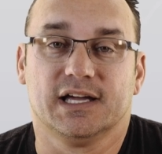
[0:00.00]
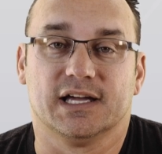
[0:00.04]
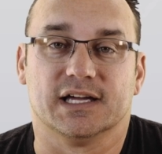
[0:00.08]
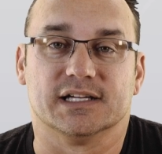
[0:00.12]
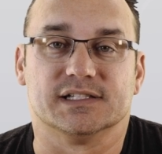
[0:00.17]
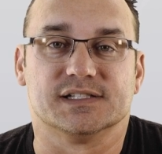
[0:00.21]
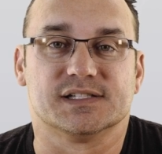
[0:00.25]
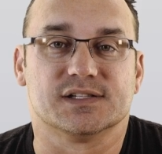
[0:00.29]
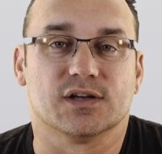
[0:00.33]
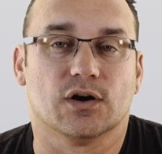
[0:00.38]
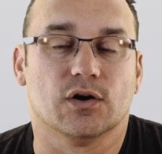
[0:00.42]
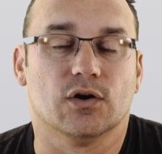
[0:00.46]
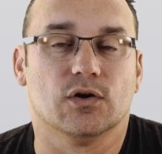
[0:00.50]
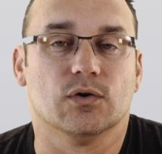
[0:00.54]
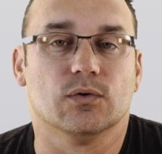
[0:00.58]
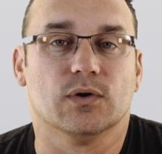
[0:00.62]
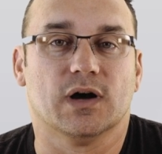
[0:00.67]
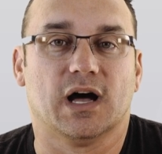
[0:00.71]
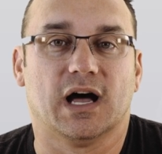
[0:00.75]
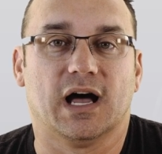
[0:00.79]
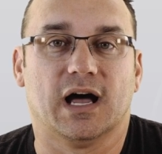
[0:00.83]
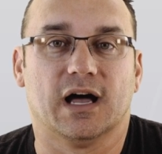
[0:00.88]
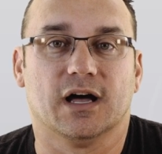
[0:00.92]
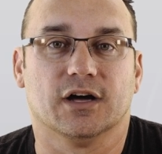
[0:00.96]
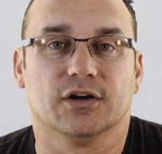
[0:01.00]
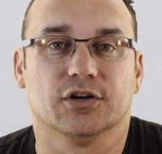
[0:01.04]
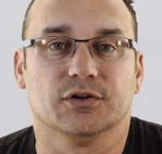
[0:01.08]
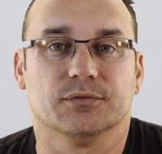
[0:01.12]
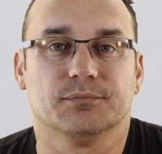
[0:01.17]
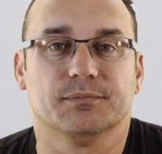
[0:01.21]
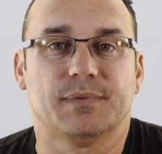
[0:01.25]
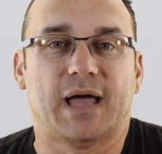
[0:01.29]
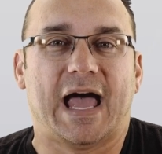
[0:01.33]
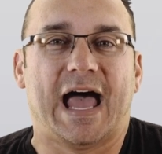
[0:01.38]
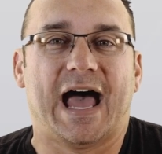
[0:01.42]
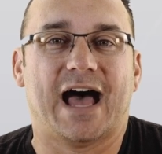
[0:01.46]
And so uh,
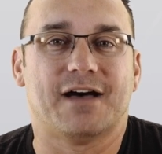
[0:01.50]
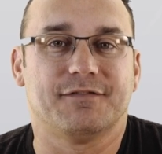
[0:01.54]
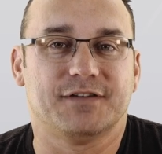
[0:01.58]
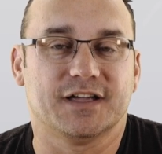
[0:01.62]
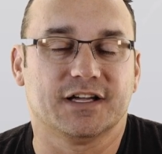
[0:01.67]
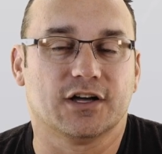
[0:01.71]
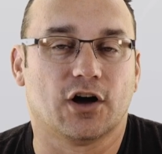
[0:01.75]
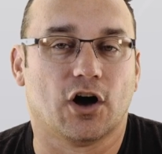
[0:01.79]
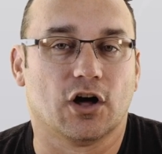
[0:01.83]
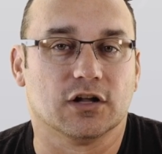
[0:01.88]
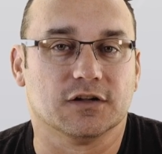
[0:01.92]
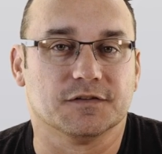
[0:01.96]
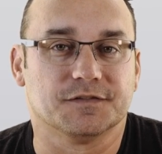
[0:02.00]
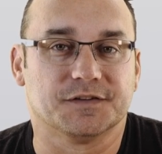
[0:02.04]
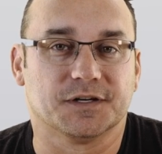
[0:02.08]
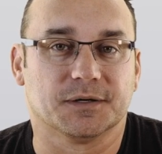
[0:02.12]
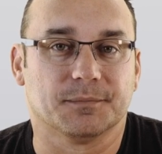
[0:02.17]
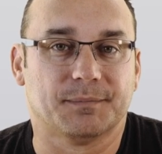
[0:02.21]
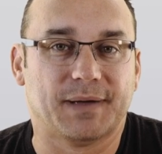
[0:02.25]
having all of your